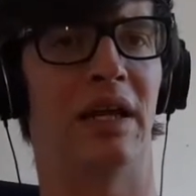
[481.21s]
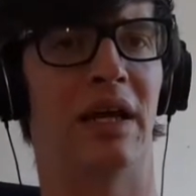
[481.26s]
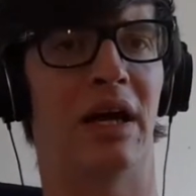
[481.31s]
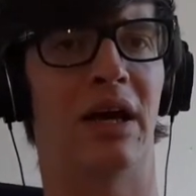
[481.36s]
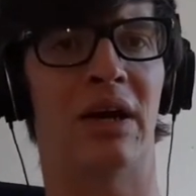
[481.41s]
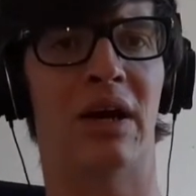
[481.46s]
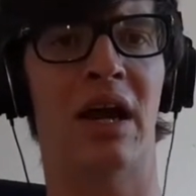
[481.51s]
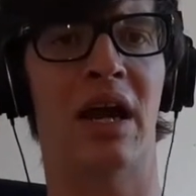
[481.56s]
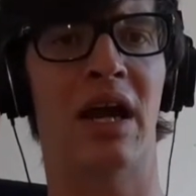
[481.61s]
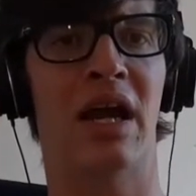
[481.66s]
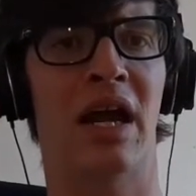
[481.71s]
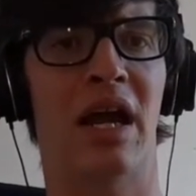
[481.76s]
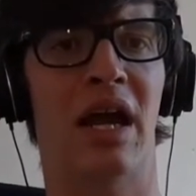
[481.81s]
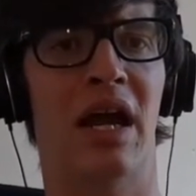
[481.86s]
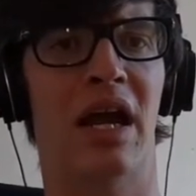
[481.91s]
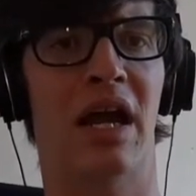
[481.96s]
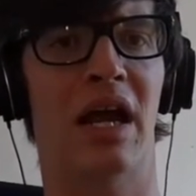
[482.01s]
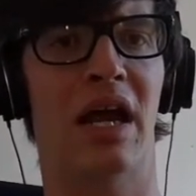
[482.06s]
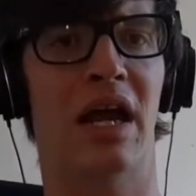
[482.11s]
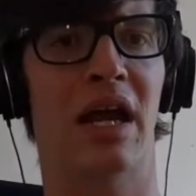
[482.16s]
Alright?
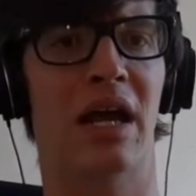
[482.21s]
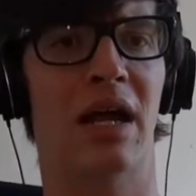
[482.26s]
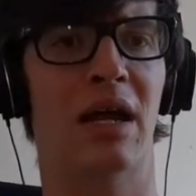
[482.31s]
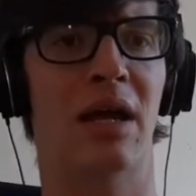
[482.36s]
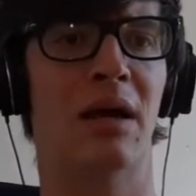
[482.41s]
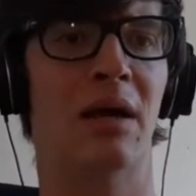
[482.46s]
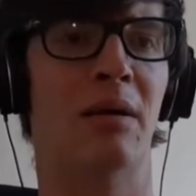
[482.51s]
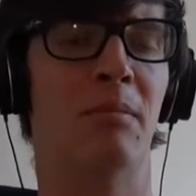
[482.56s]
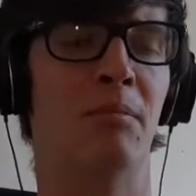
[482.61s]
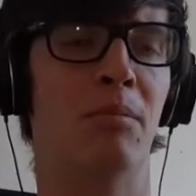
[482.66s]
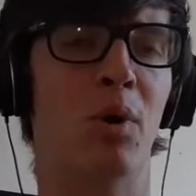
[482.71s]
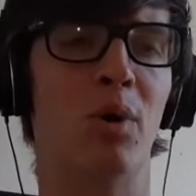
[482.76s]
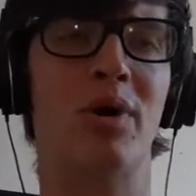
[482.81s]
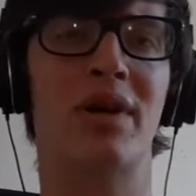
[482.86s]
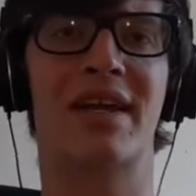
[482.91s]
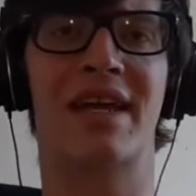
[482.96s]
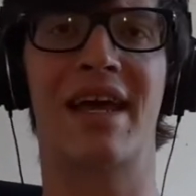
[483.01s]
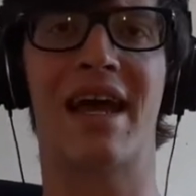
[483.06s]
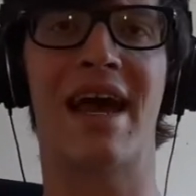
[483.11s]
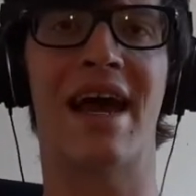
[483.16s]

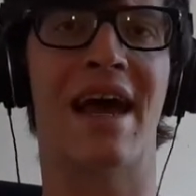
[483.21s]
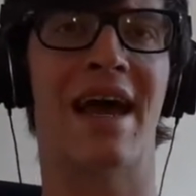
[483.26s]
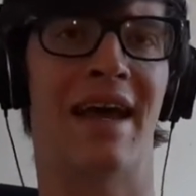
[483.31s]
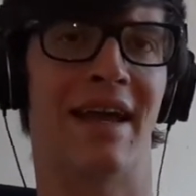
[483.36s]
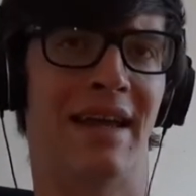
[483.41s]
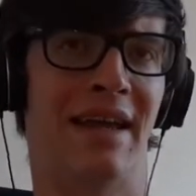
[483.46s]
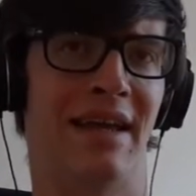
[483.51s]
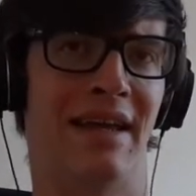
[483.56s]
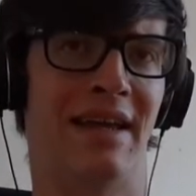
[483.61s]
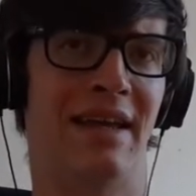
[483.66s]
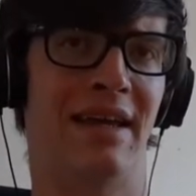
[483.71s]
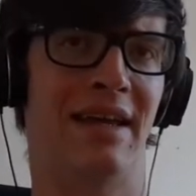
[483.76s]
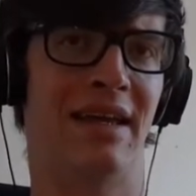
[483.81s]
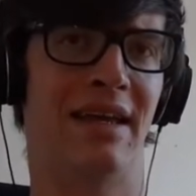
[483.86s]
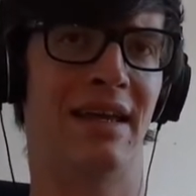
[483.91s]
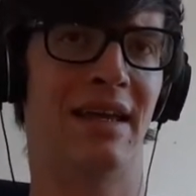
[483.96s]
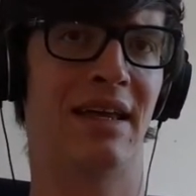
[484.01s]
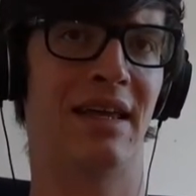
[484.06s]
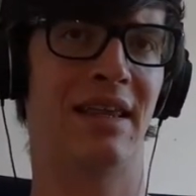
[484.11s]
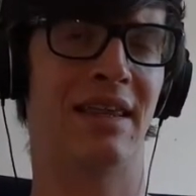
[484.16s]
Mordecai.
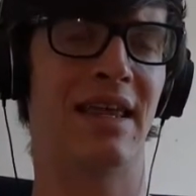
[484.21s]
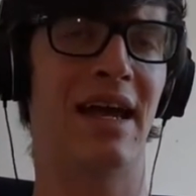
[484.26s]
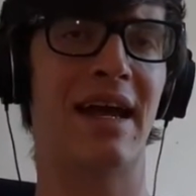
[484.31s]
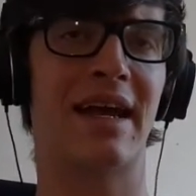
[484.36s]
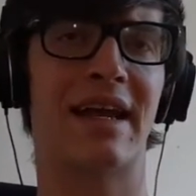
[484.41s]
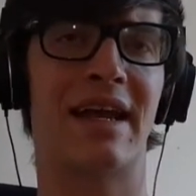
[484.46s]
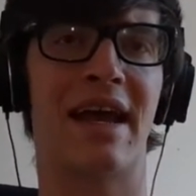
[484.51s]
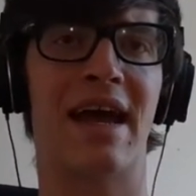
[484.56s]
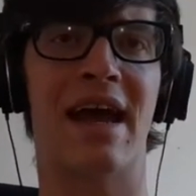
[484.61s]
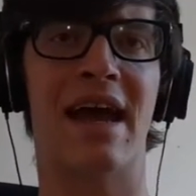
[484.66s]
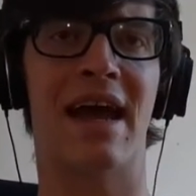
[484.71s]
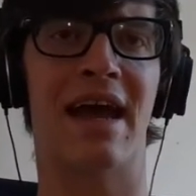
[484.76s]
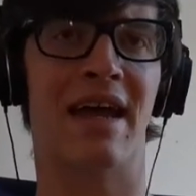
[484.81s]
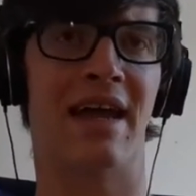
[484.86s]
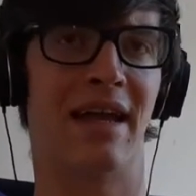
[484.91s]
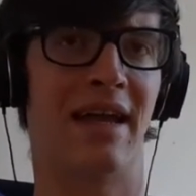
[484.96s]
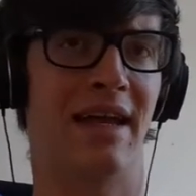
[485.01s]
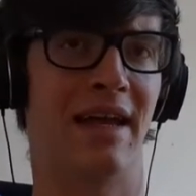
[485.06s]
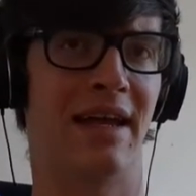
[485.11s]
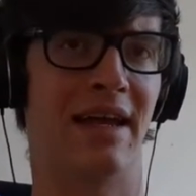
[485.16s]
That guy.